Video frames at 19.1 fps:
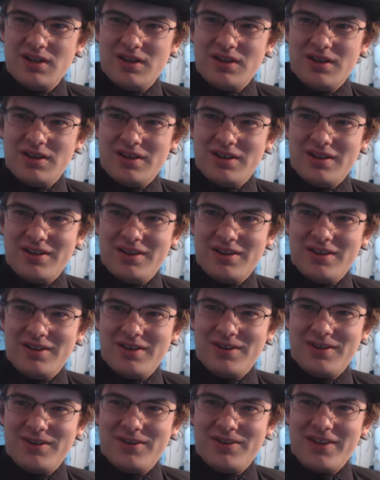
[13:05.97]

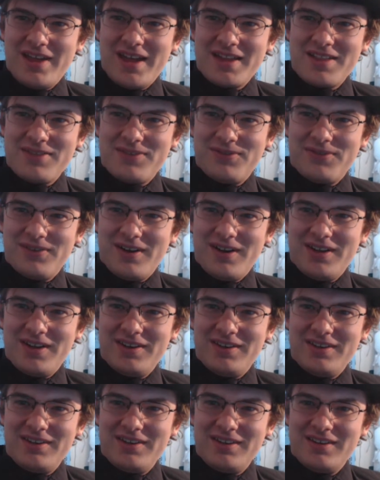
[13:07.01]
Oh, that's
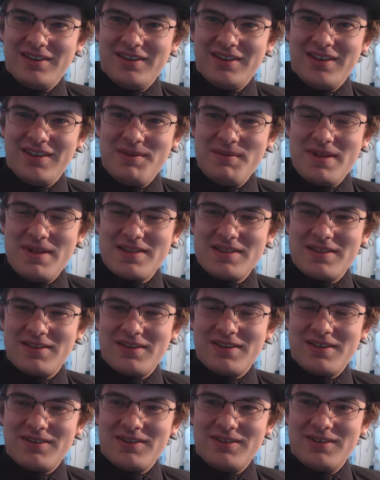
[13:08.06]
fun. It means
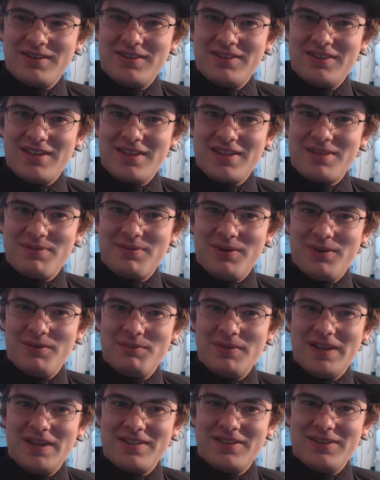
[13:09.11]
that this poll
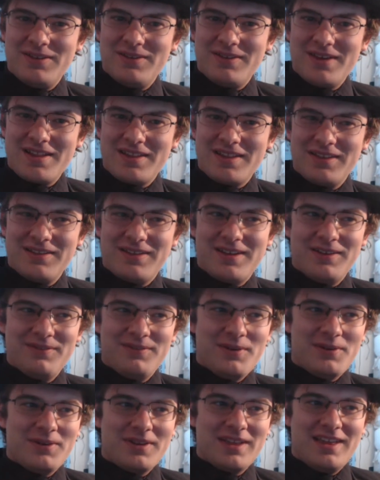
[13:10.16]
means that you guys can
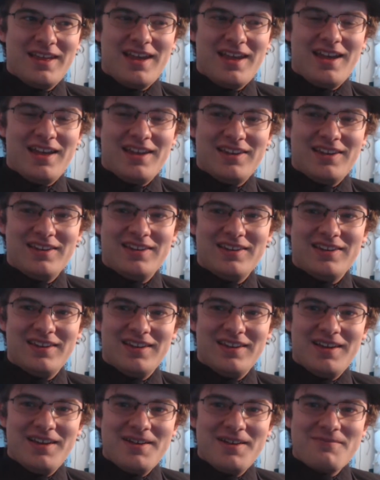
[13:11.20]
vote again,
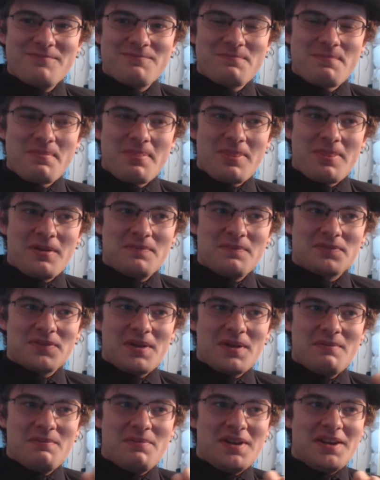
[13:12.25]

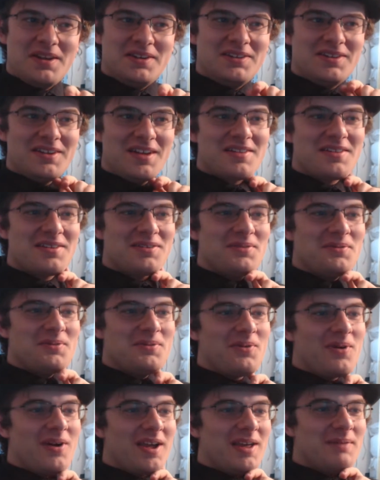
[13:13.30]
but it doesn't
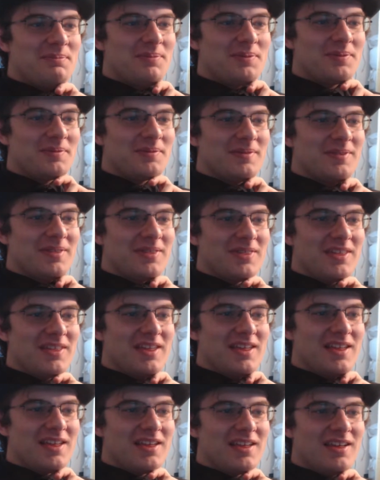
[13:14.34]
wipe
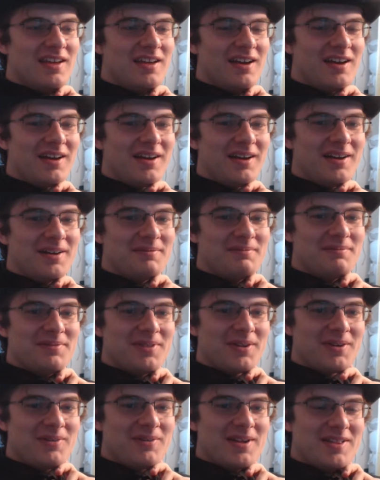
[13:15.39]
the
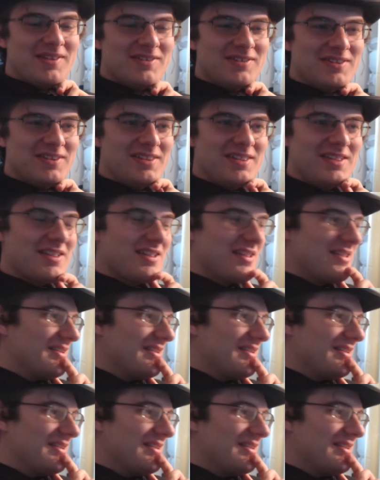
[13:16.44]
questions